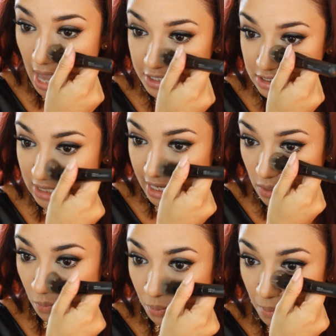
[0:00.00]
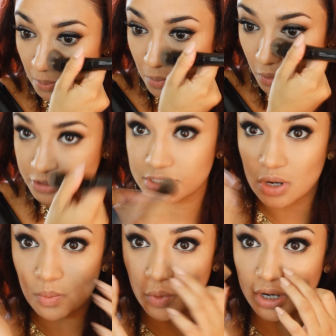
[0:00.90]
I just kind of more
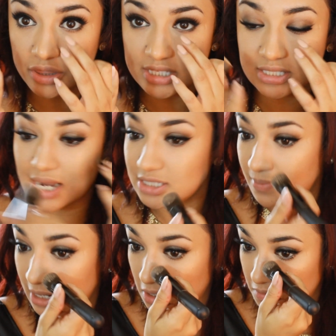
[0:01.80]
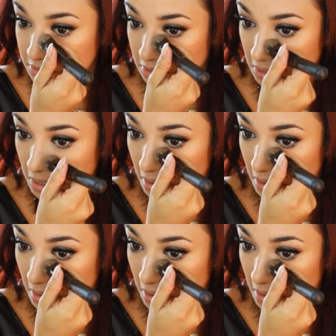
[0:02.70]
so work the sides of my nose.